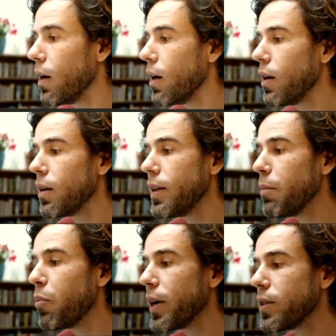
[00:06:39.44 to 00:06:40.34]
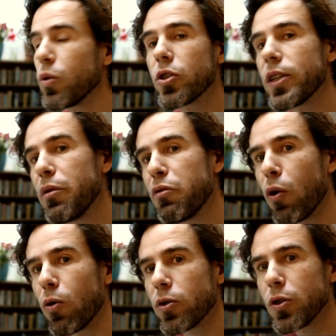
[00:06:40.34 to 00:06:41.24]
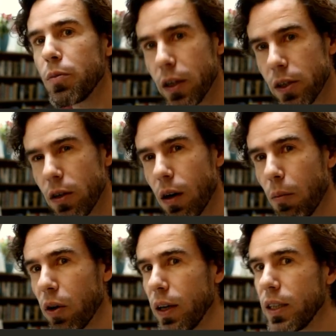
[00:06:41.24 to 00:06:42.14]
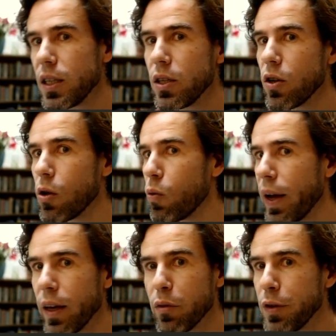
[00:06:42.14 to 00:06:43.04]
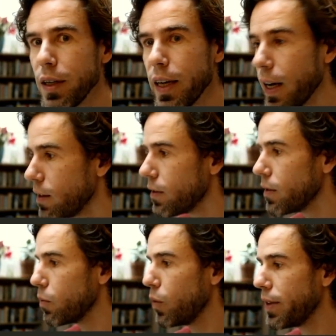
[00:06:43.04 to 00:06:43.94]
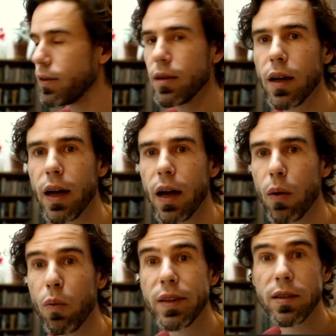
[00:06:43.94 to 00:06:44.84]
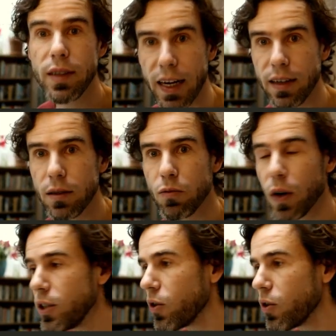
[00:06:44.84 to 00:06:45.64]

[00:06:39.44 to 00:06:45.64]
then Python will say false, because the number list is in no way affiliated with the dict, right?